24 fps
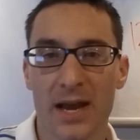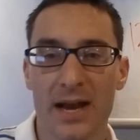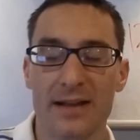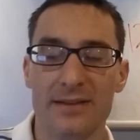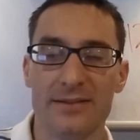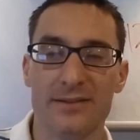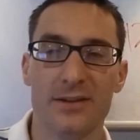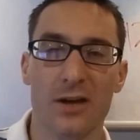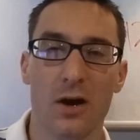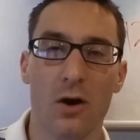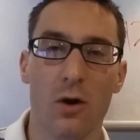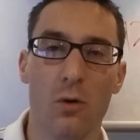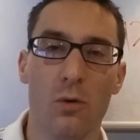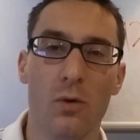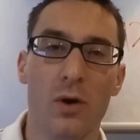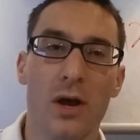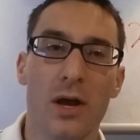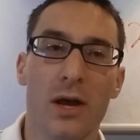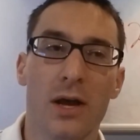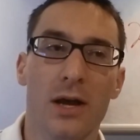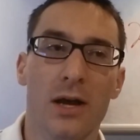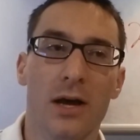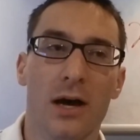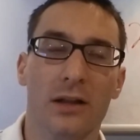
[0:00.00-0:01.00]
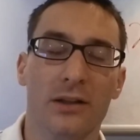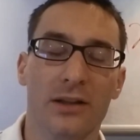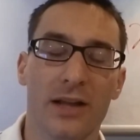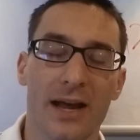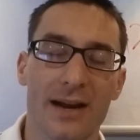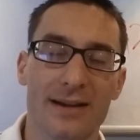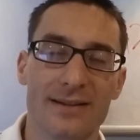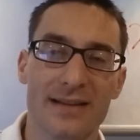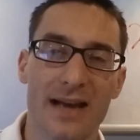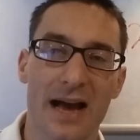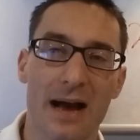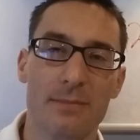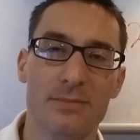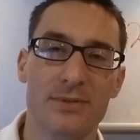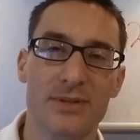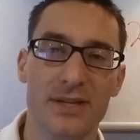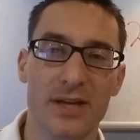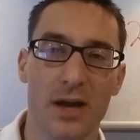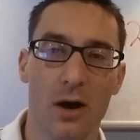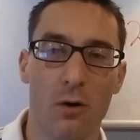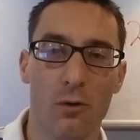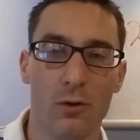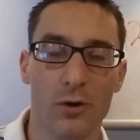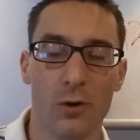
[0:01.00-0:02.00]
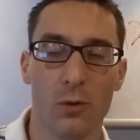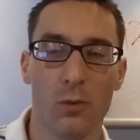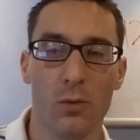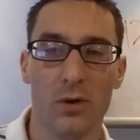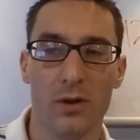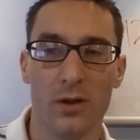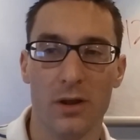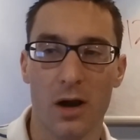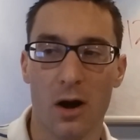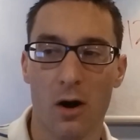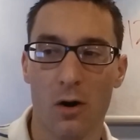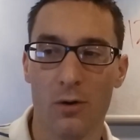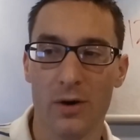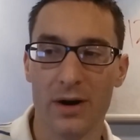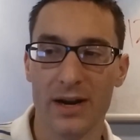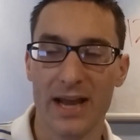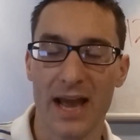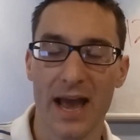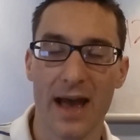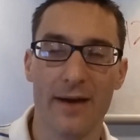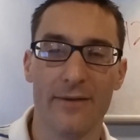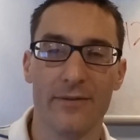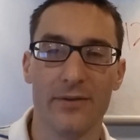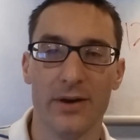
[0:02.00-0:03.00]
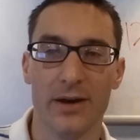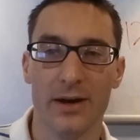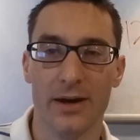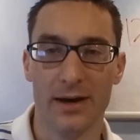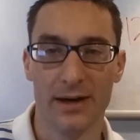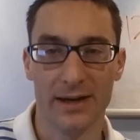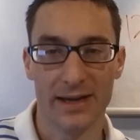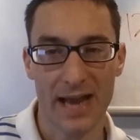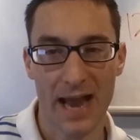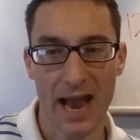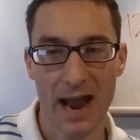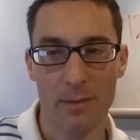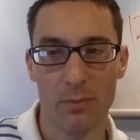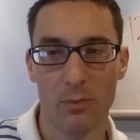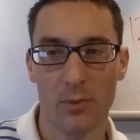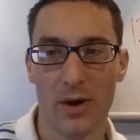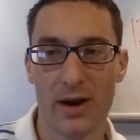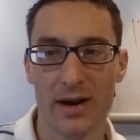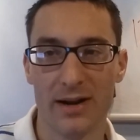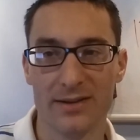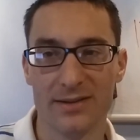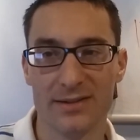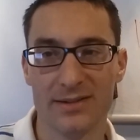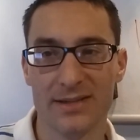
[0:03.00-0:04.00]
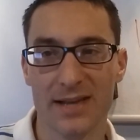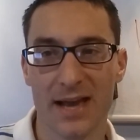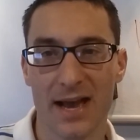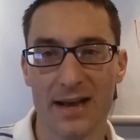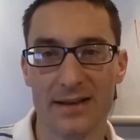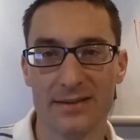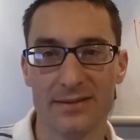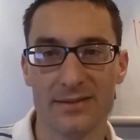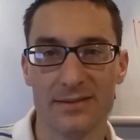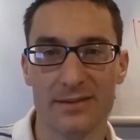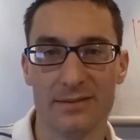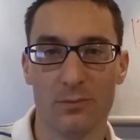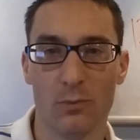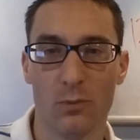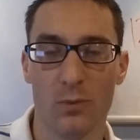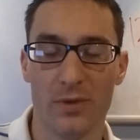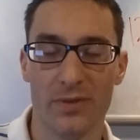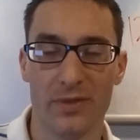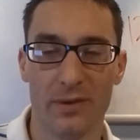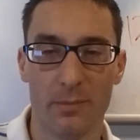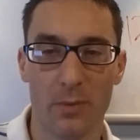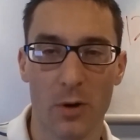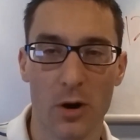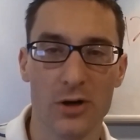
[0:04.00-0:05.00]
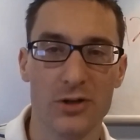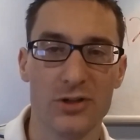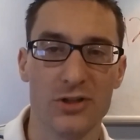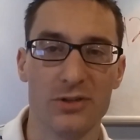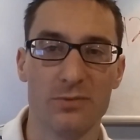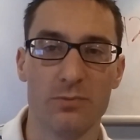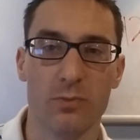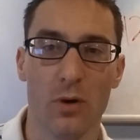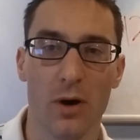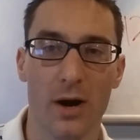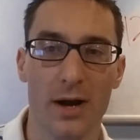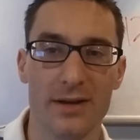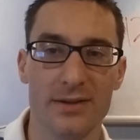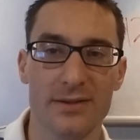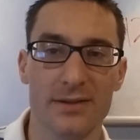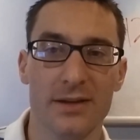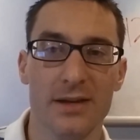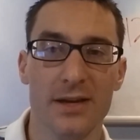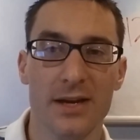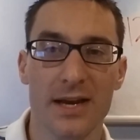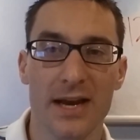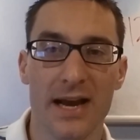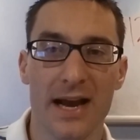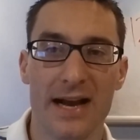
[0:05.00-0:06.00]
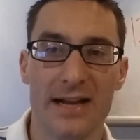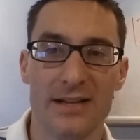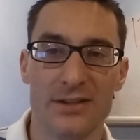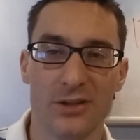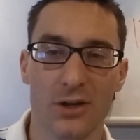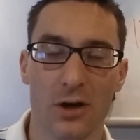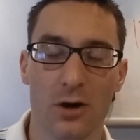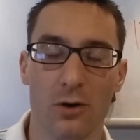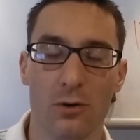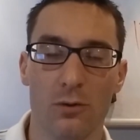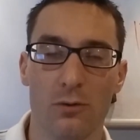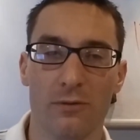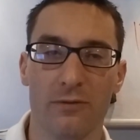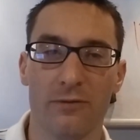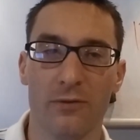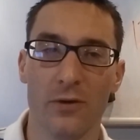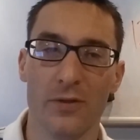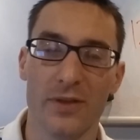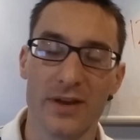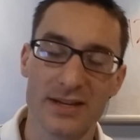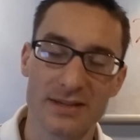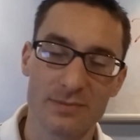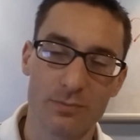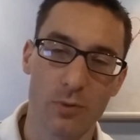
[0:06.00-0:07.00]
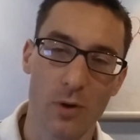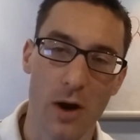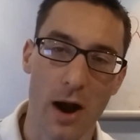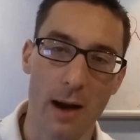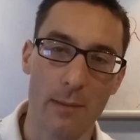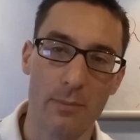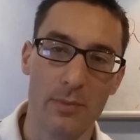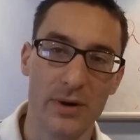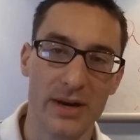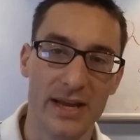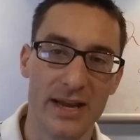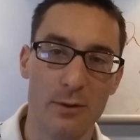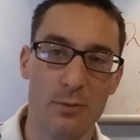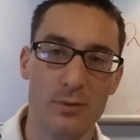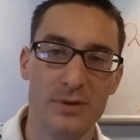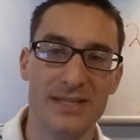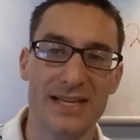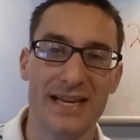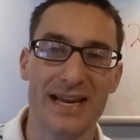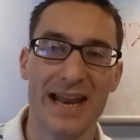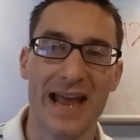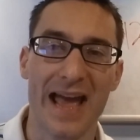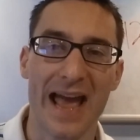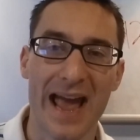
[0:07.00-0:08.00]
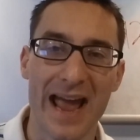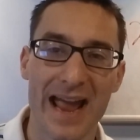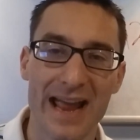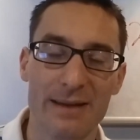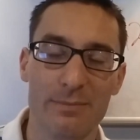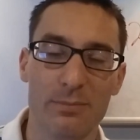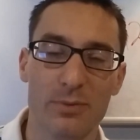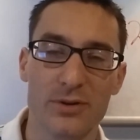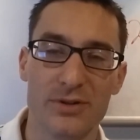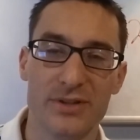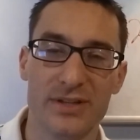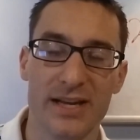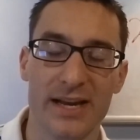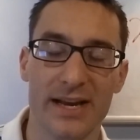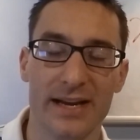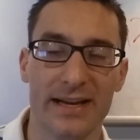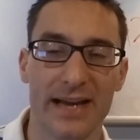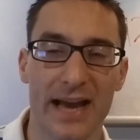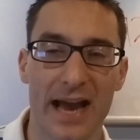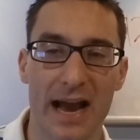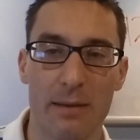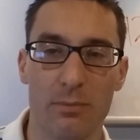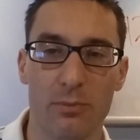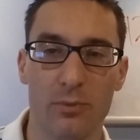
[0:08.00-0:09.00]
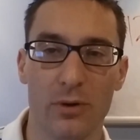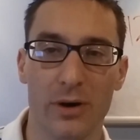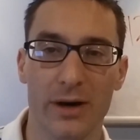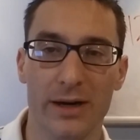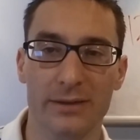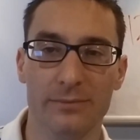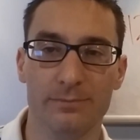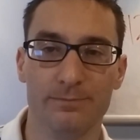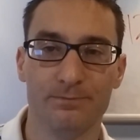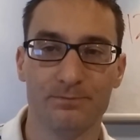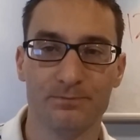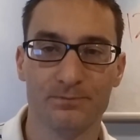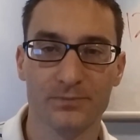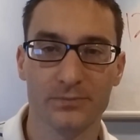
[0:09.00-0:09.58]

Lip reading: And so a lot of times the owner will already have a cap rate assessed with the purchase price. And so for this property, it was an 8% cap rate.